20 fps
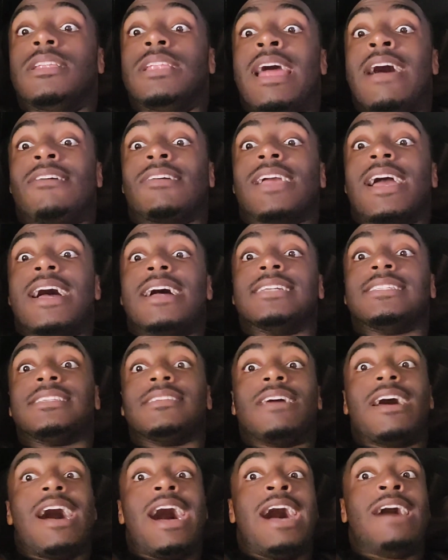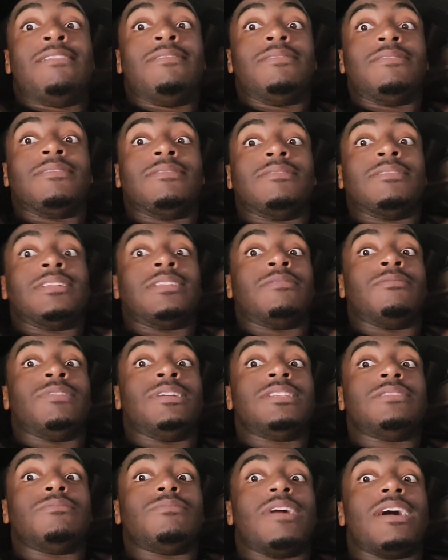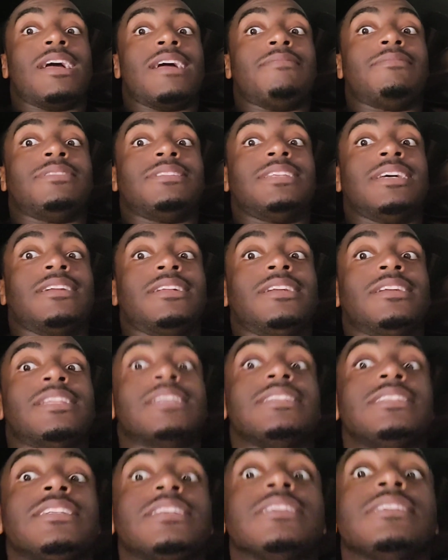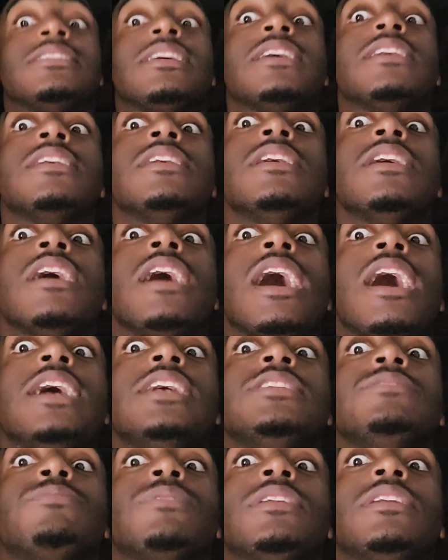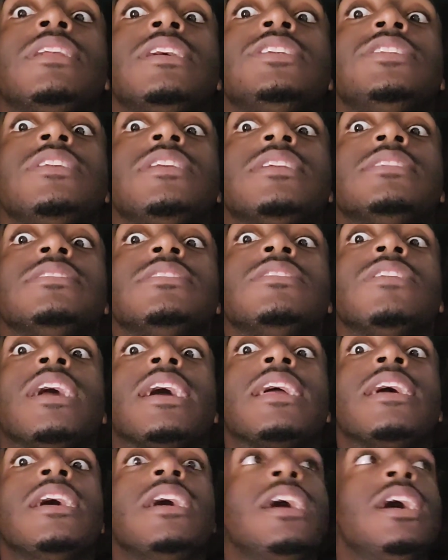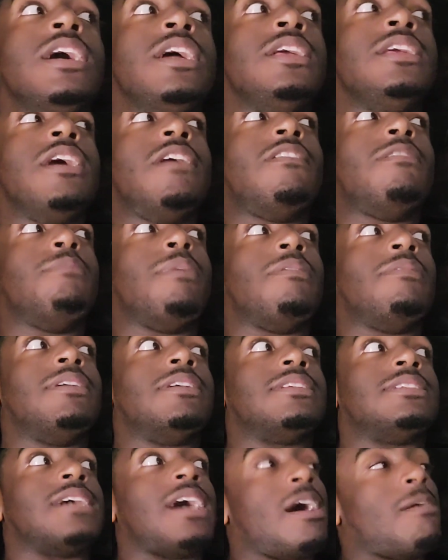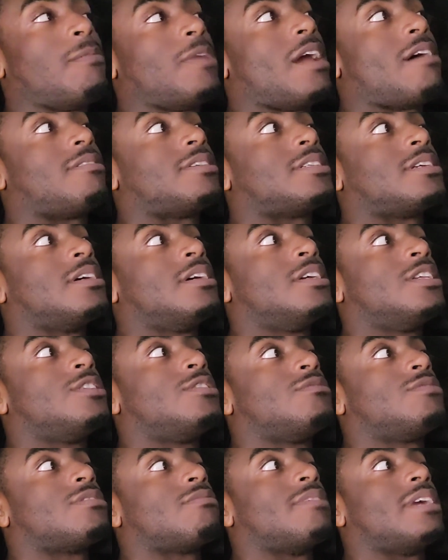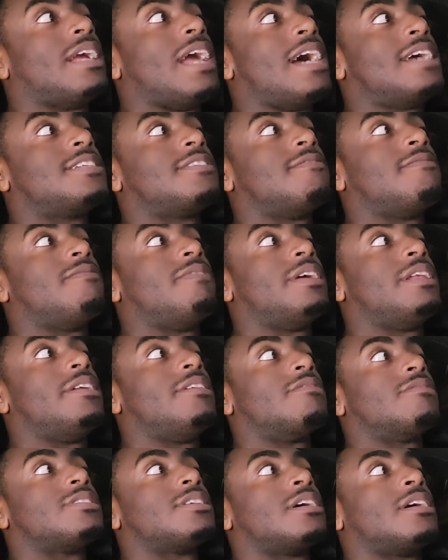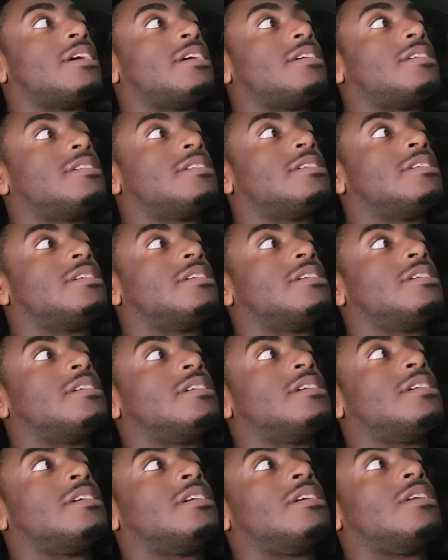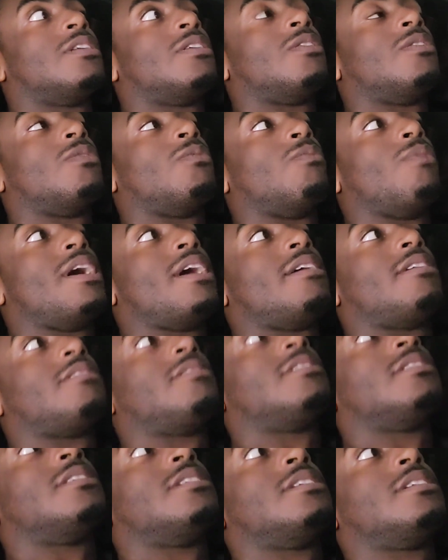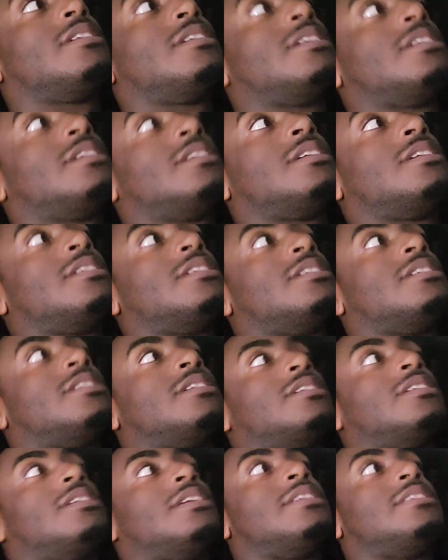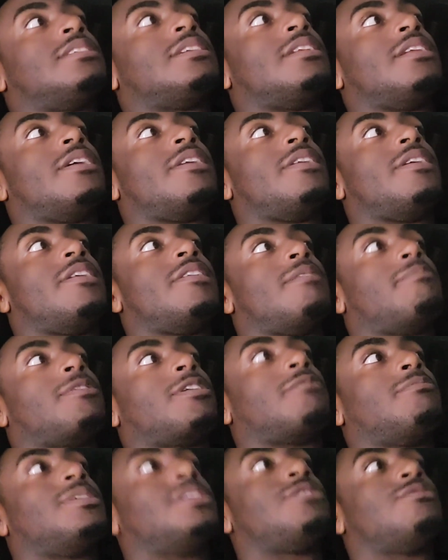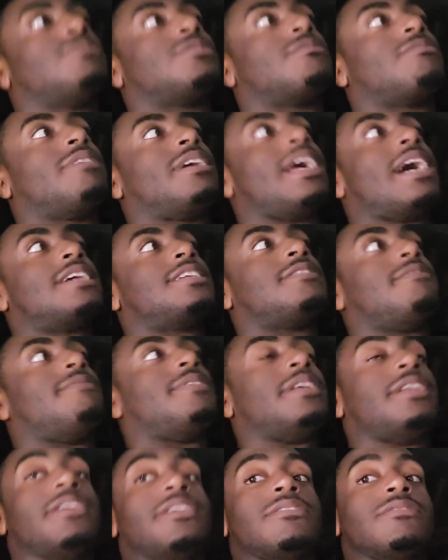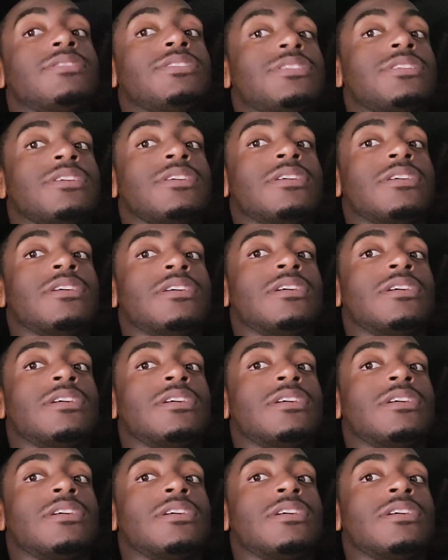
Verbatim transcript: Now guys, I the reason why I'm telling you this is because I, I just want to let you guys know, like, y'all remember the time when I was doing some reaction videos, huh? Well, this is another year I'm going to be doing some reaction videos.